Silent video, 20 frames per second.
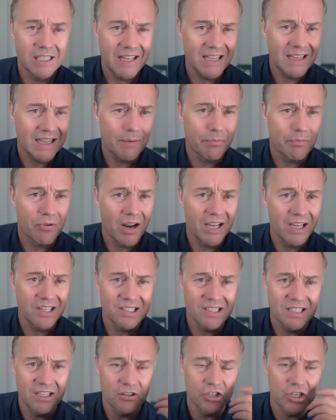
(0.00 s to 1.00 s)
I think they
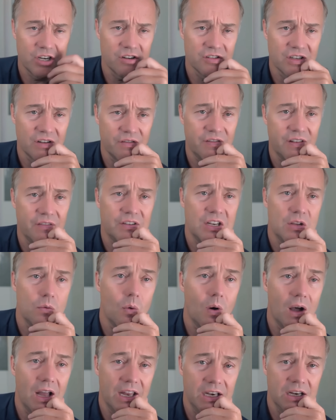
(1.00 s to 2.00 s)
priced their shares at
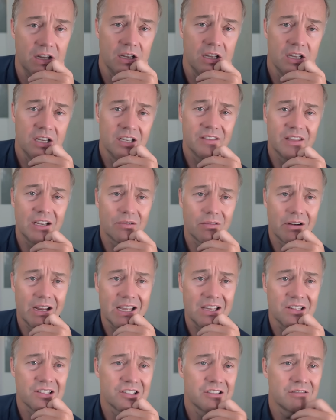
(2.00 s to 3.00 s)
51. They
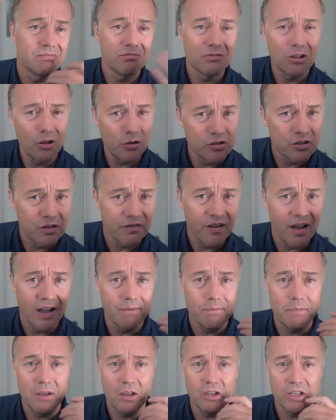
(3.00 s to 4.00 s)
raised close to
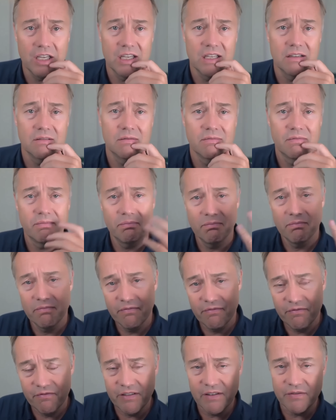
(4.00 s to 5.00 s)
five billion.
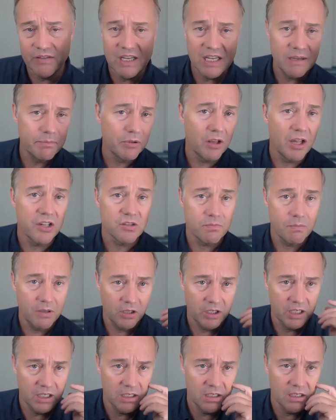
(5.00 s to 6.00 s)
50 plus
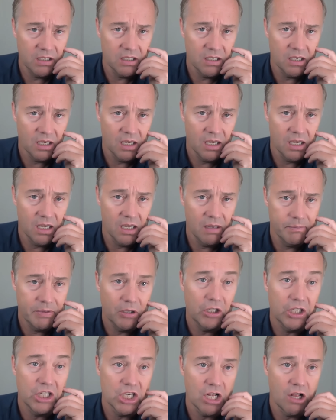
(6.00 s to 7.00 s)
million uh,
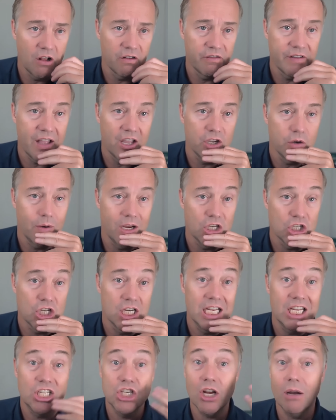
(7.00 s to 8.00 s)
billion dollar
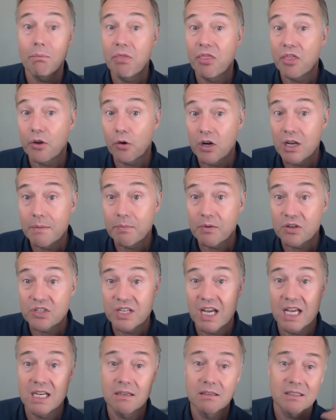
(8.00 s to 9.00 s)
valuation. It jumped
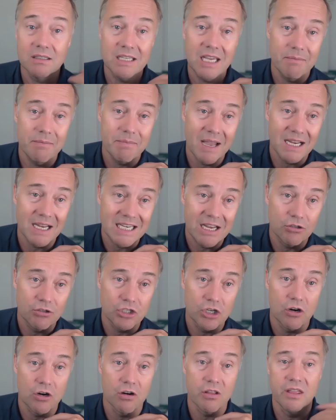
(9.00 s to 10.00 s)
30%, came back
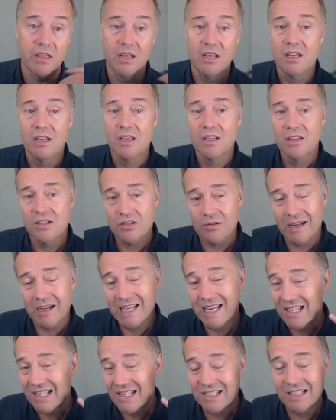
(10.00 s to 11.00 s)
down to earth. So
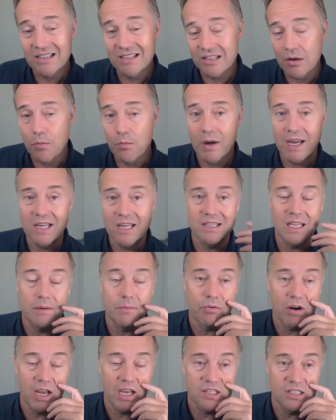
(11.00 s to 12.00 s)
I guess in some ways
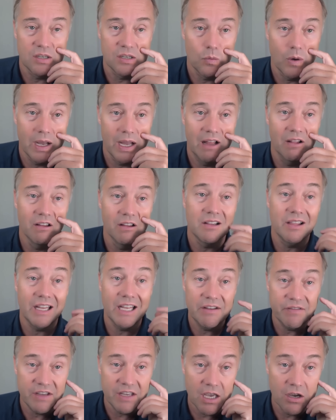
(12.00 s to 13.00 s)
they priced it well.
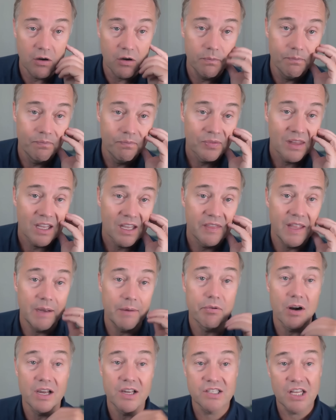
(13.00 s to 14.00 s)
Klaviyo,
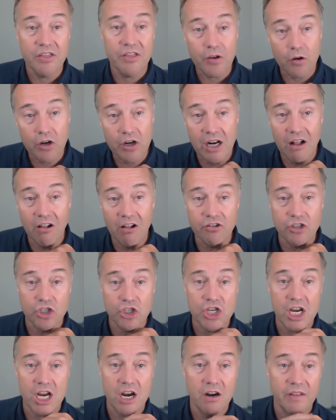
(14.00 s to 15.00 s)
they priced at $30
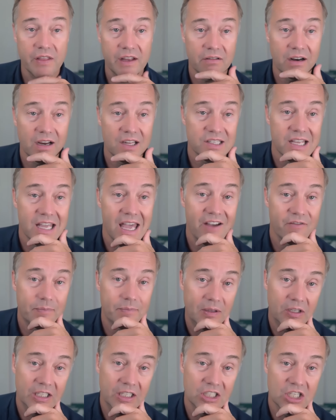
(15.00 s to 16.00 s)
a share. They raised a
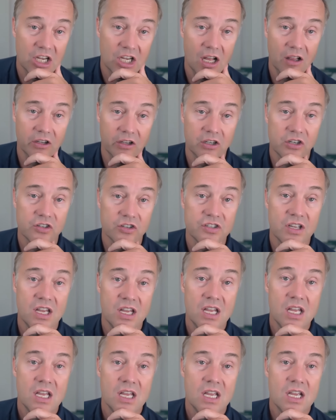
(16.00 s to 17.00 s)
half billion dollars.
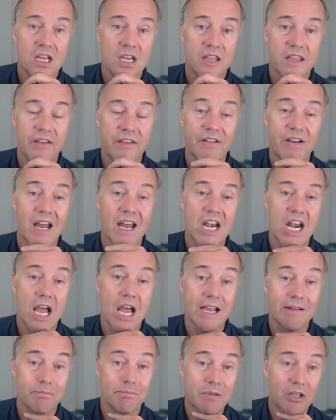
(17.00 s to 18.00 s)
They've got a
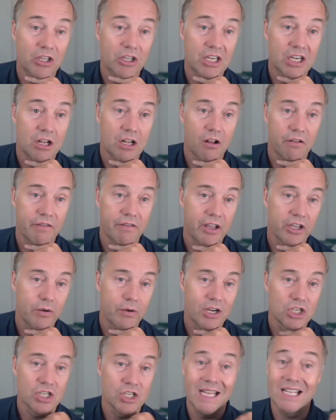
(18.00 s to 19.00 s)
$9 billion
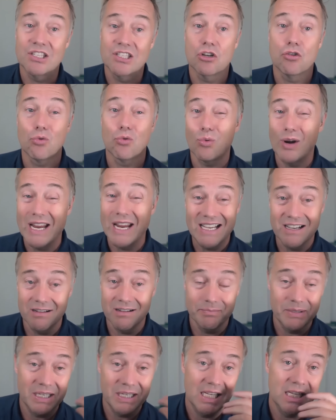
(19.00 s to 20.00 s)
valuation. That's a great
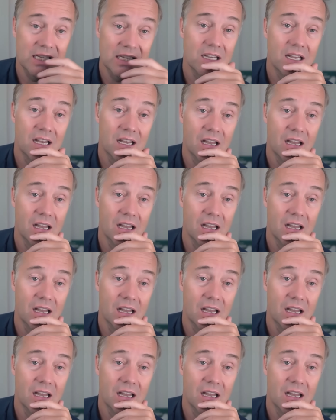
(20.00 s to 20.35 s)
company.